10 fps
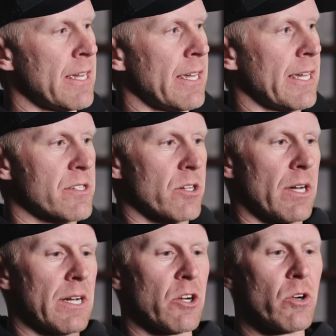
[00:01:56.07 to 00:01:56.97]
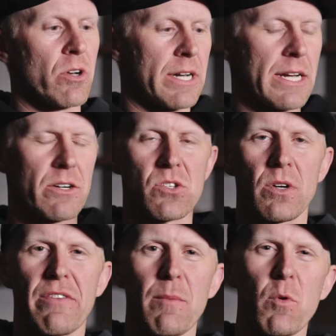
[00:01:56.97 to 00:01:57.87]
It's got a hood on here, so
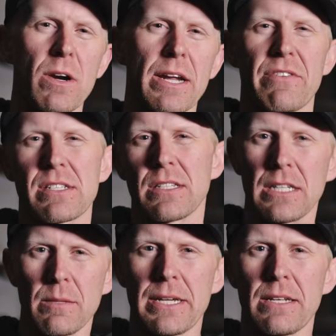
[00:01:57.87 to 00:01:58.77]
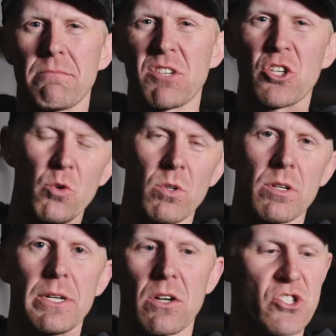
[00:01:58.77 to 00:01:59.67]
if it's a little bit cooler
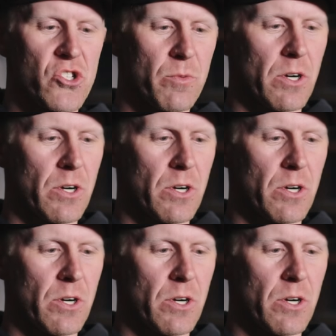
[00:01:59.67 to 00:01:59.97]
but not super